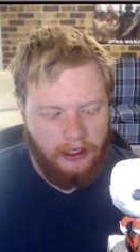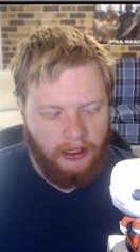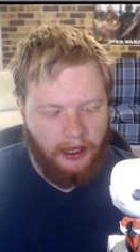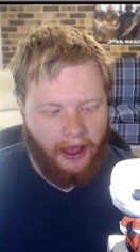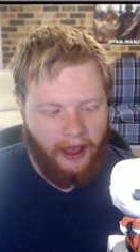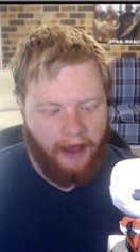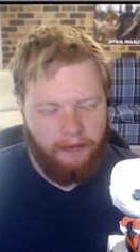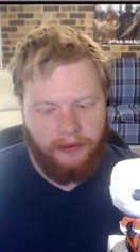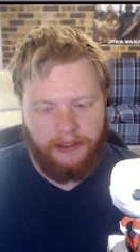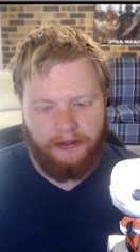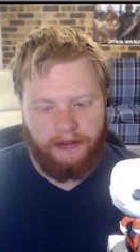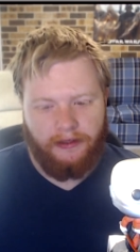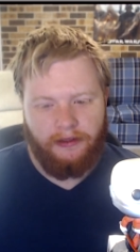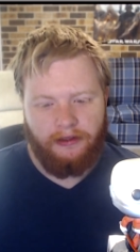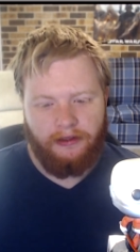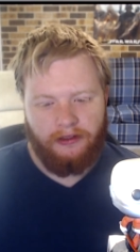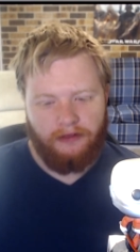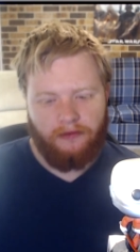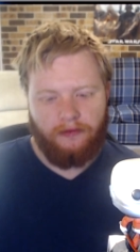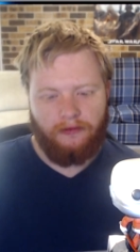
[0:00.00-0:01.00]
episode
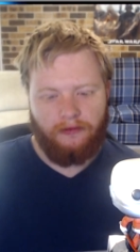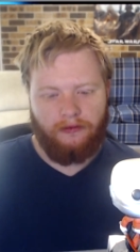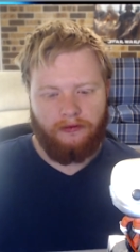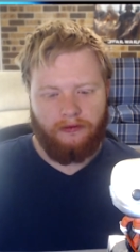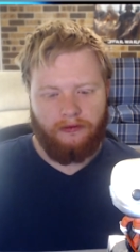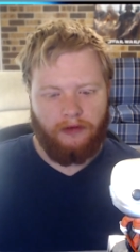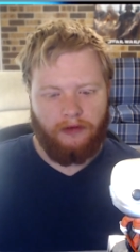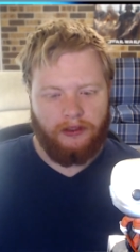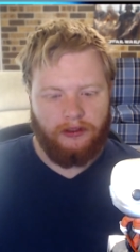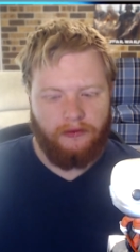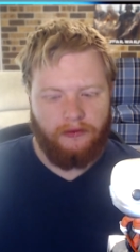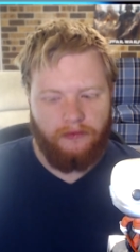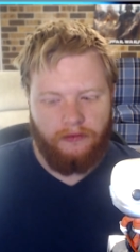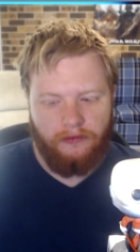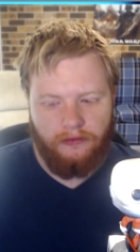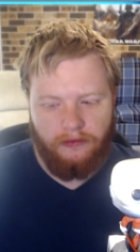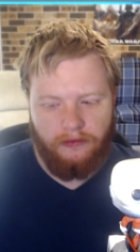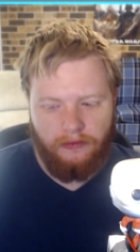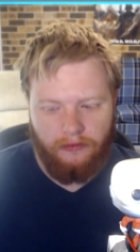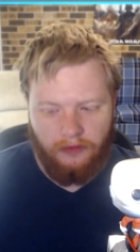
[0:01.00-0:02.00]
that wasn't
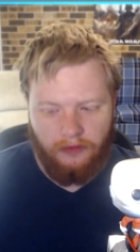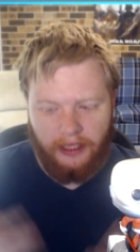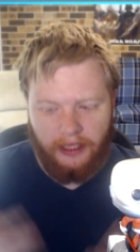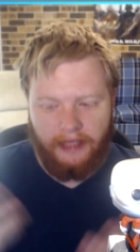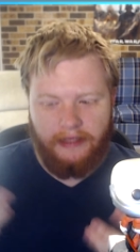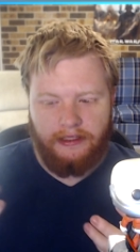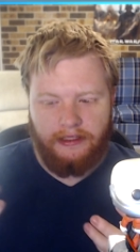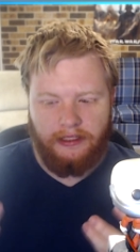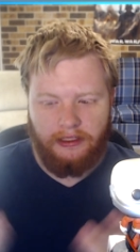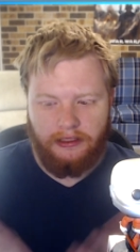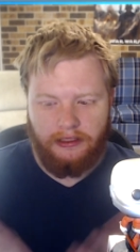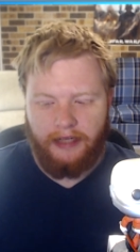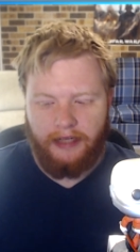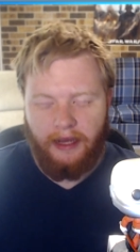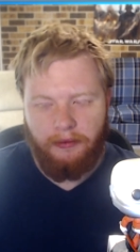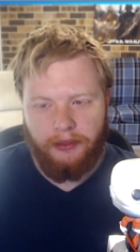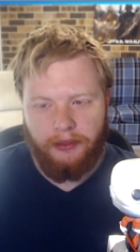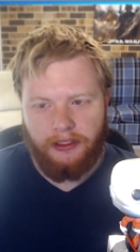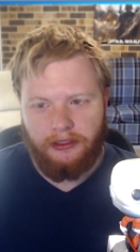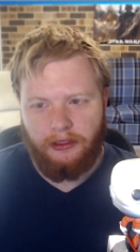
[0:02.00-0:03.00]
released as an
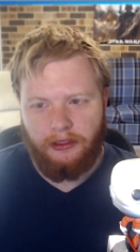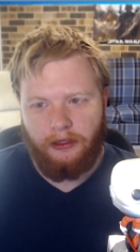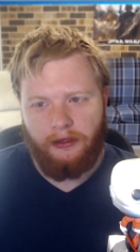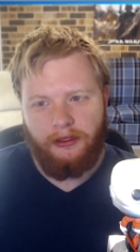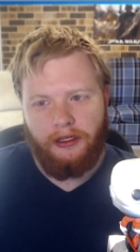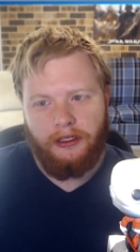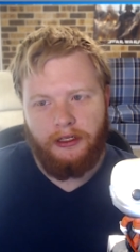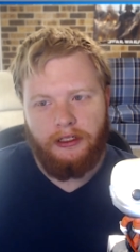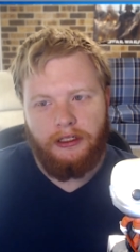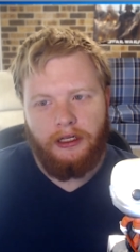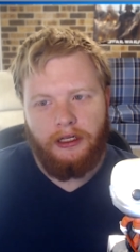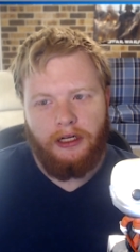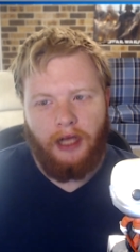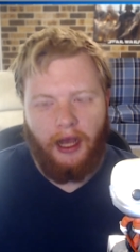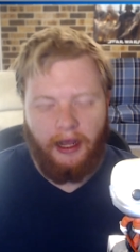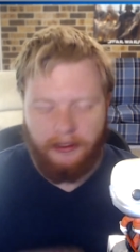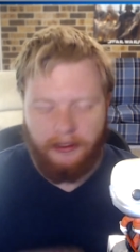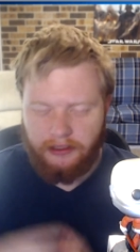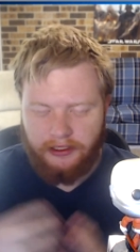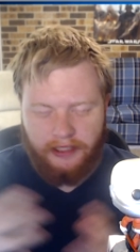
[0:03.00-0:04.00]
episode,
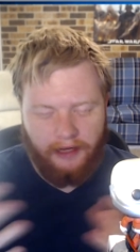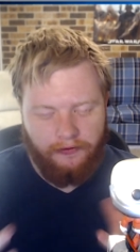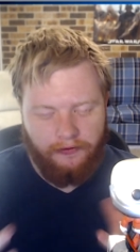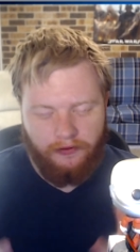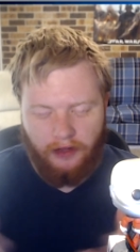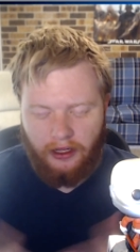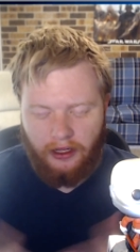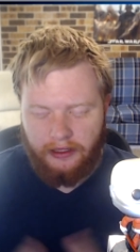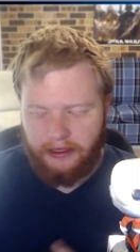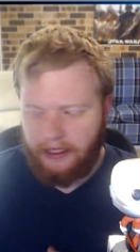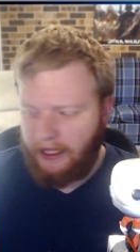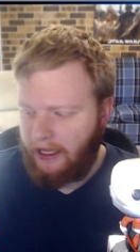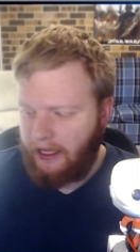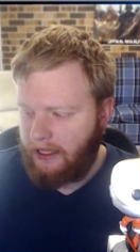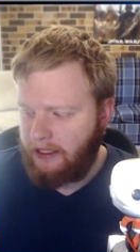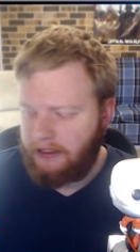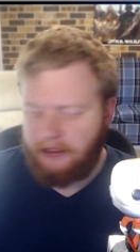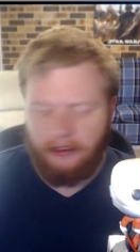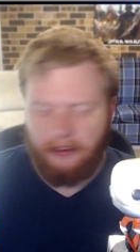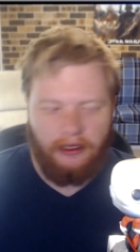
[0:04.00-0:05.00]
and stuff like that.
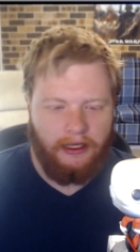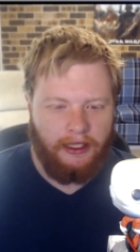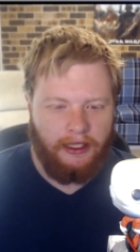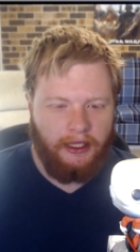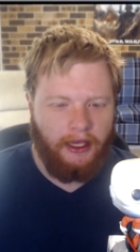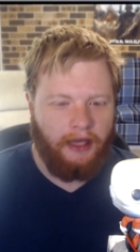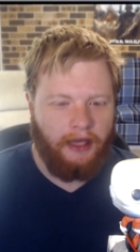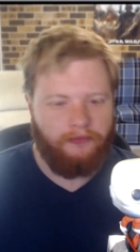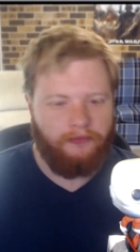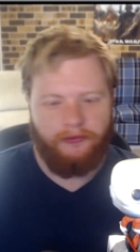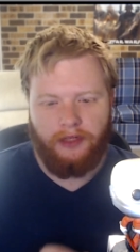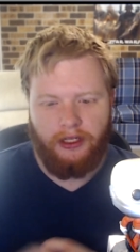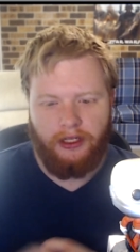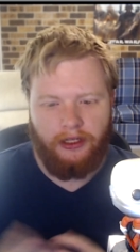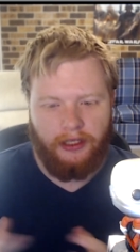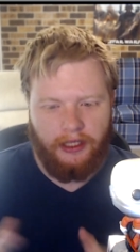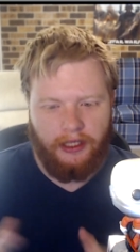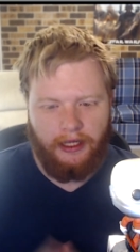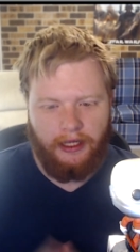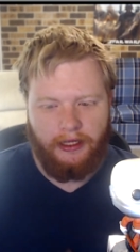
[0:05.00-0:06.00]
It's like, yeah,
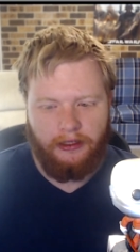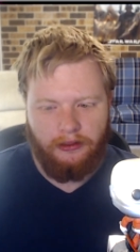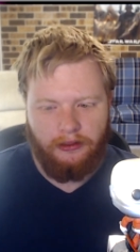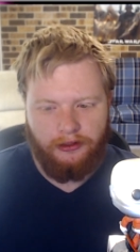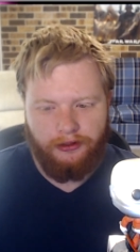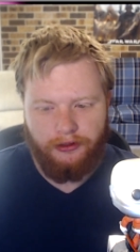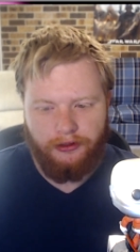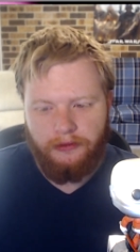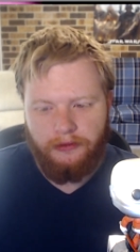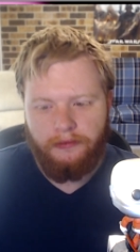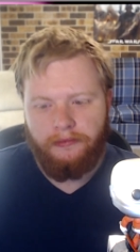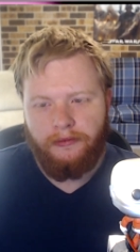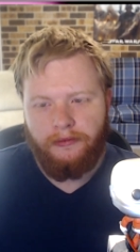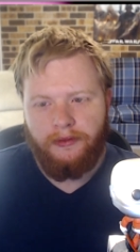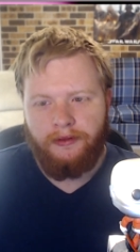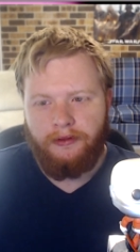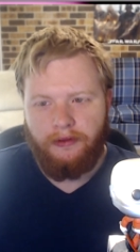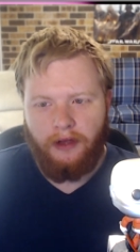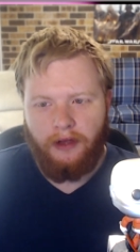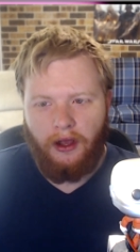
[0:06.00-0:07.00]
okay, cool.
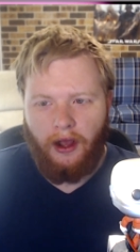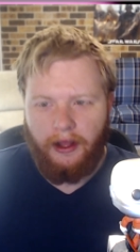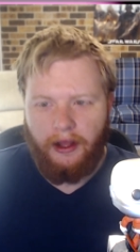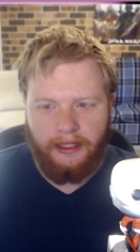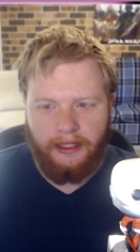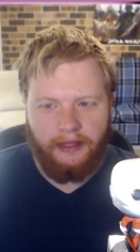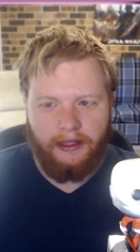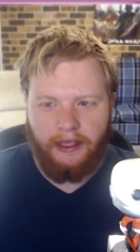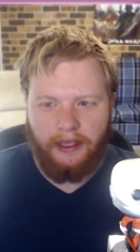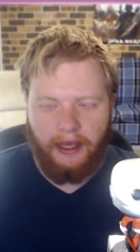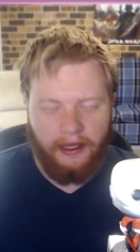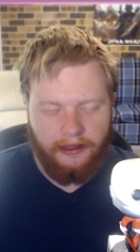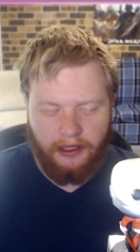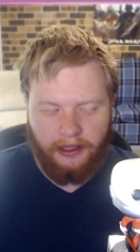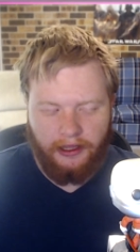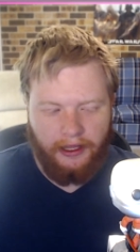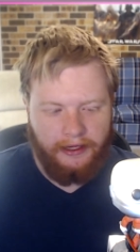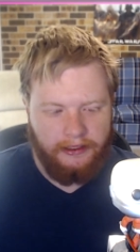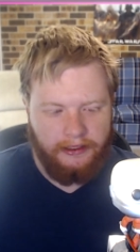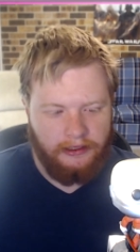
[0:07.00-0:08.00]
And then the other
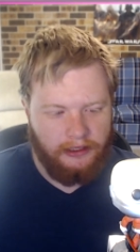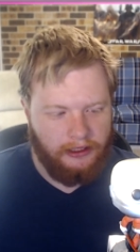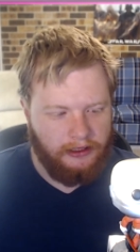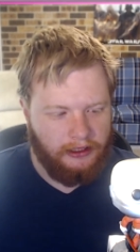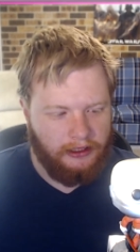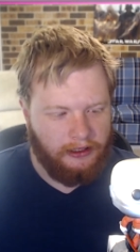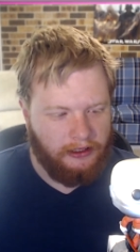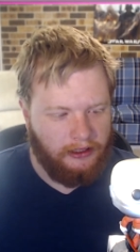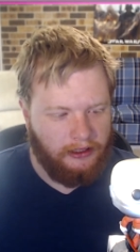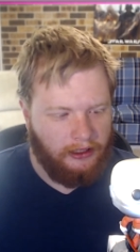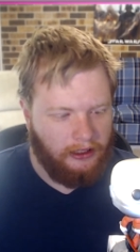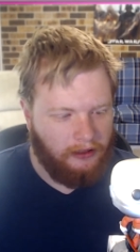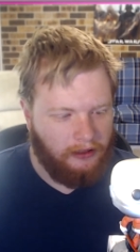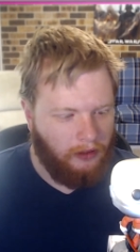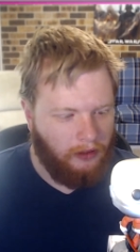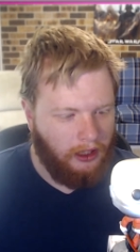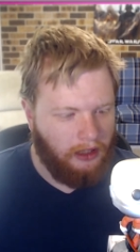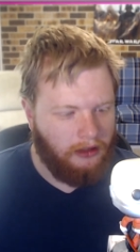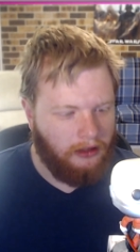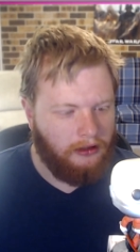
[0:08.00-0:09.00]
things are just like,
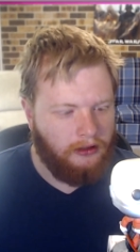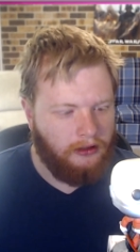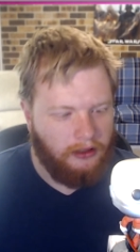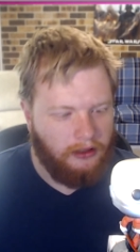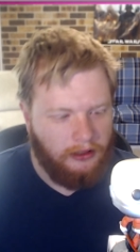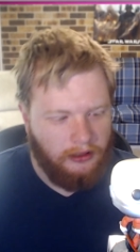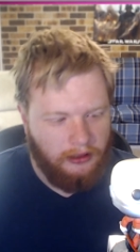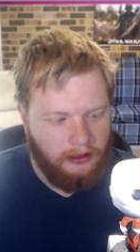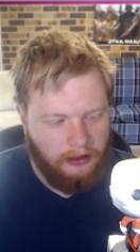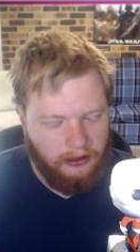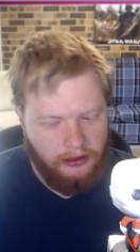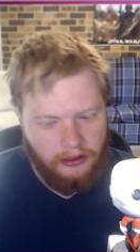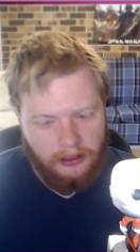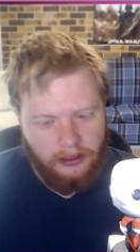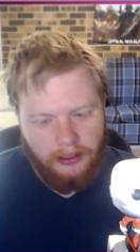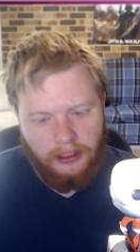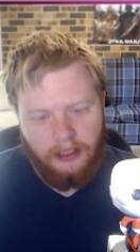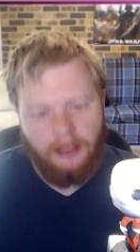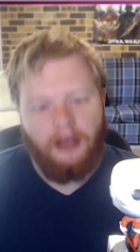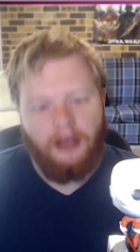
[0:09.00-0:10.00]
well,
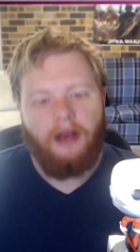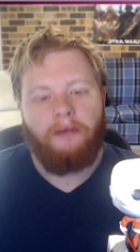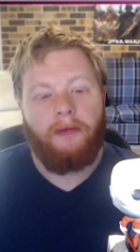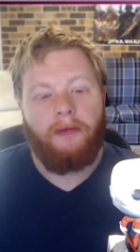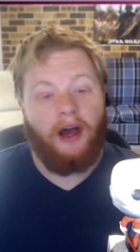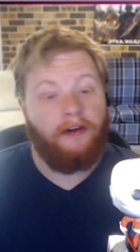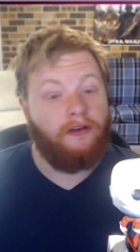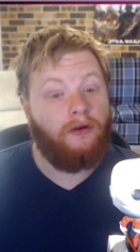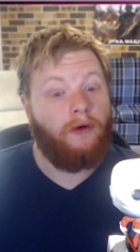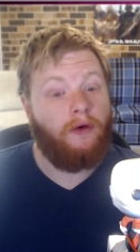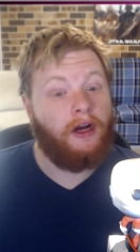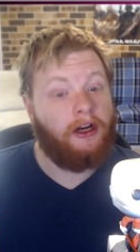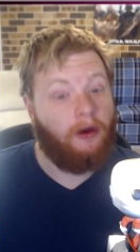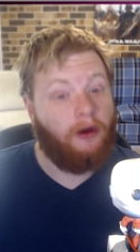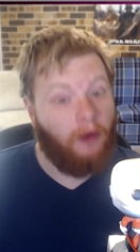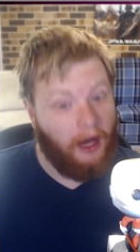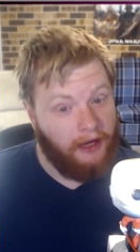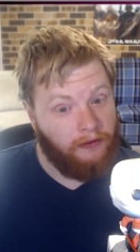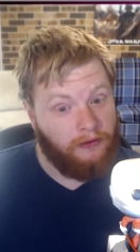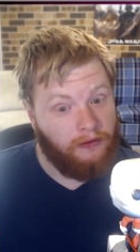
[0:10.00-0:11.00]
Marvel
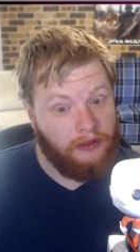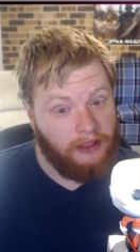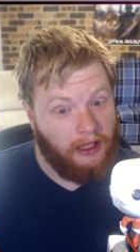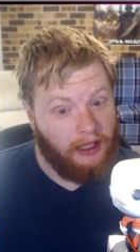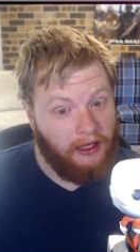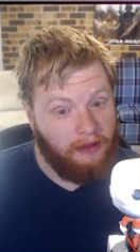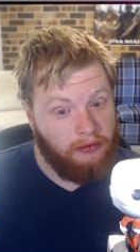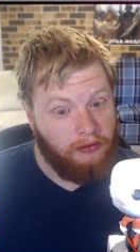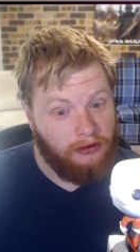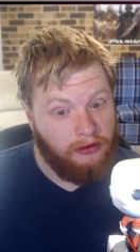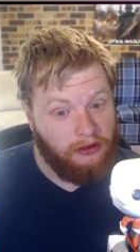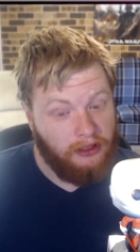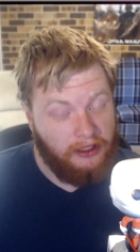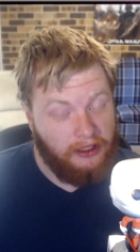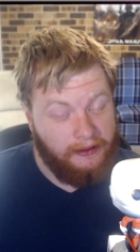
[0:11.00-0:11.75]
108 was labelled.